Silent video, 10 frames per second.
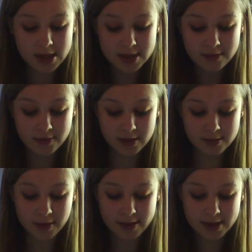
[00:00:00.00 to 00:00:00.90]
she
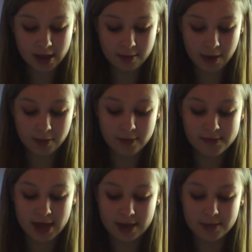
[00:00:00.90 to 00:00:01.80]
feels worse thinking about
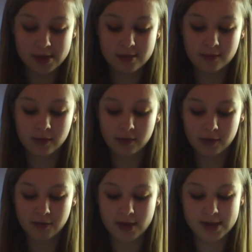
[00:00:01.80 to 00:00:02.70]
what Dad must have gone
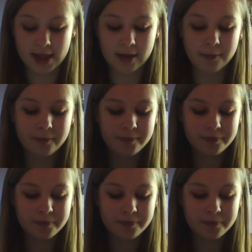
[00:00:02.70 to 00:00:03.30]
through finding him.